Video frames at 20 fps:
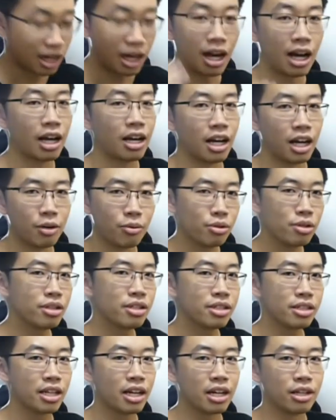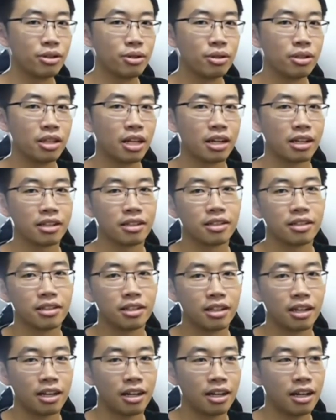I wouldn't say I don't like.
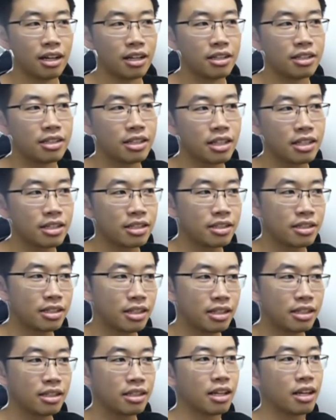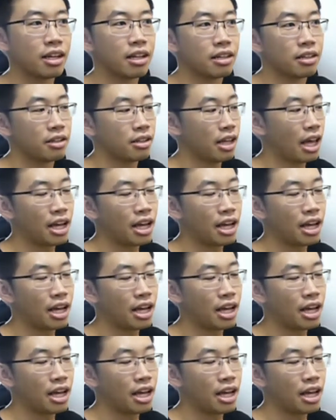I just think that